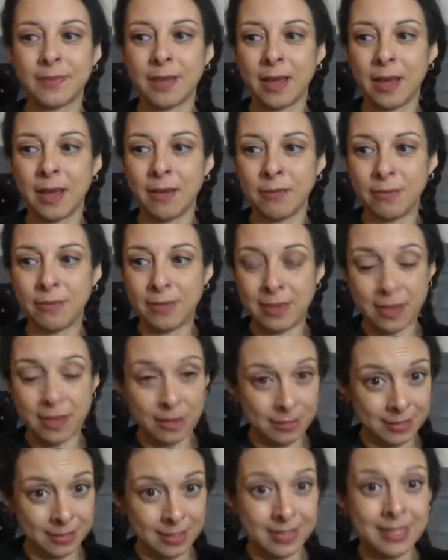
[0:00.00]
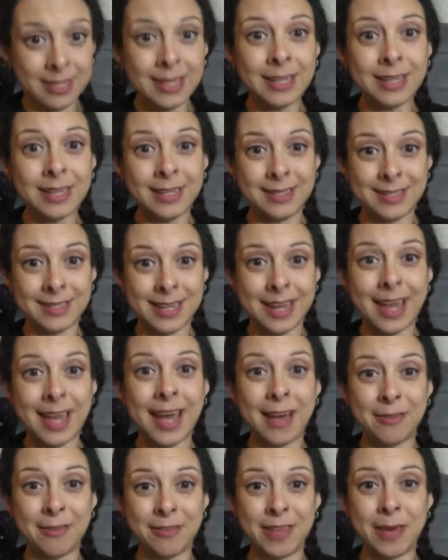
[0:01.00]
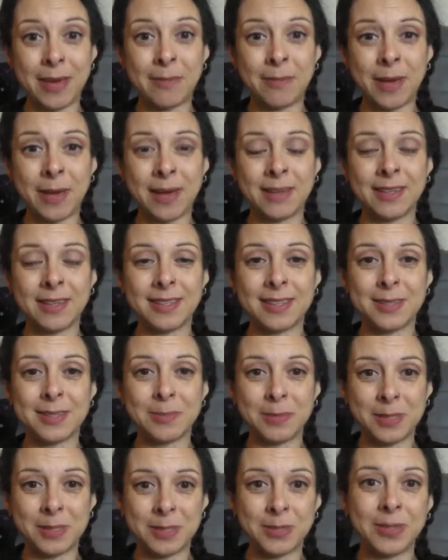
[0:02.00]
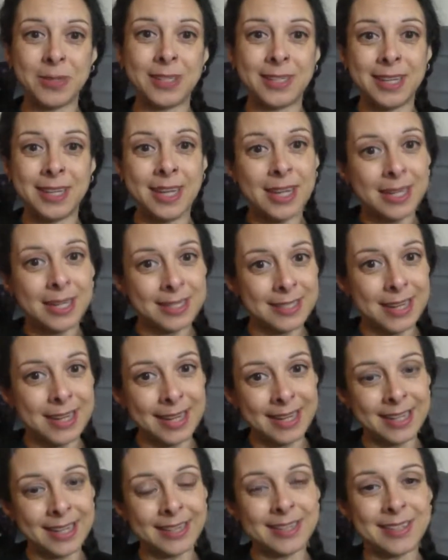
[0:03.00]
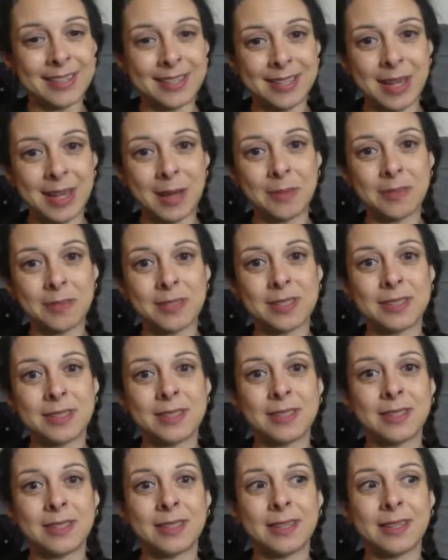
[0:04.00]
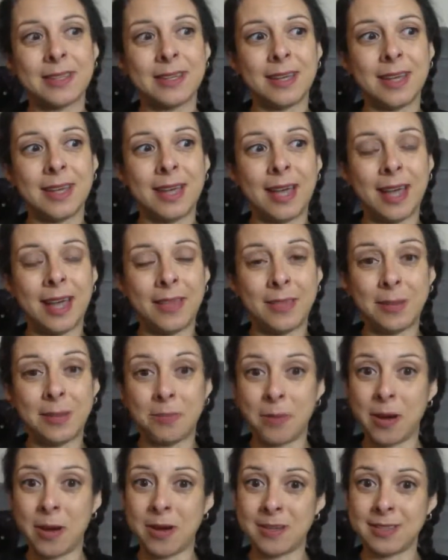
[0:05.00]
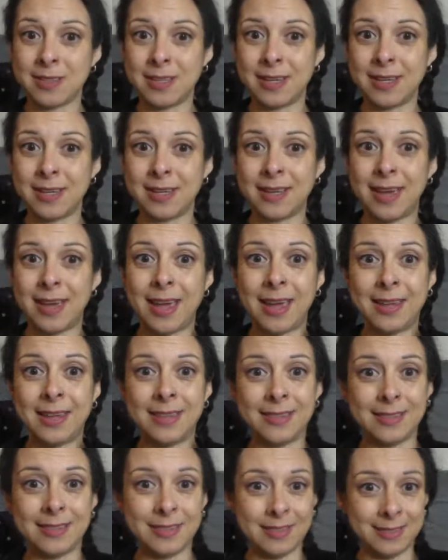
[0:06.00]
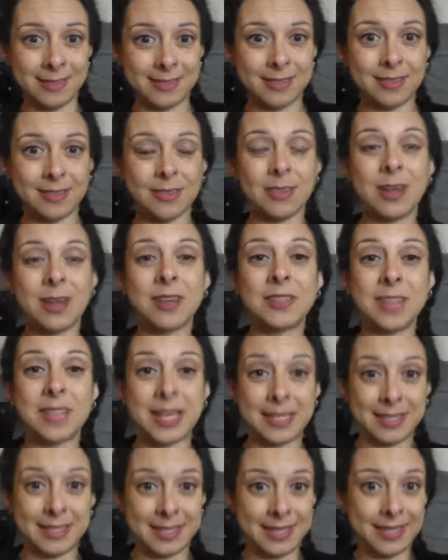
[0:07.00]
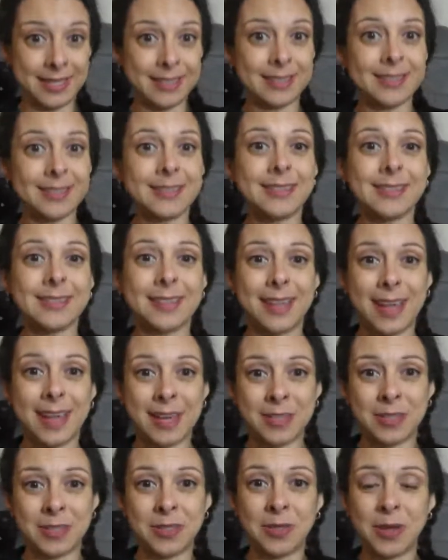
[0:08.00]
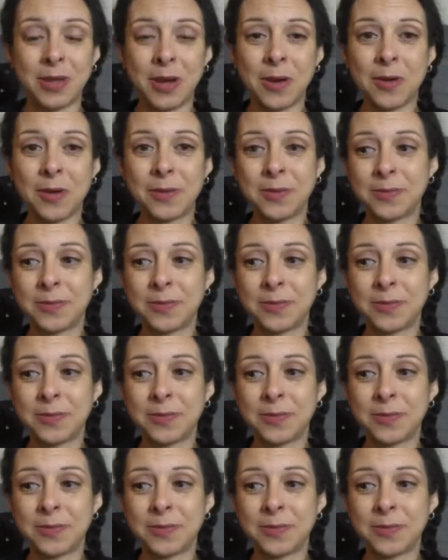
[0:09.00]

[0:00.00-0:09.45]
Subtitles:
of needing to have that balance between taking the steps and then pausing and assessing as you go.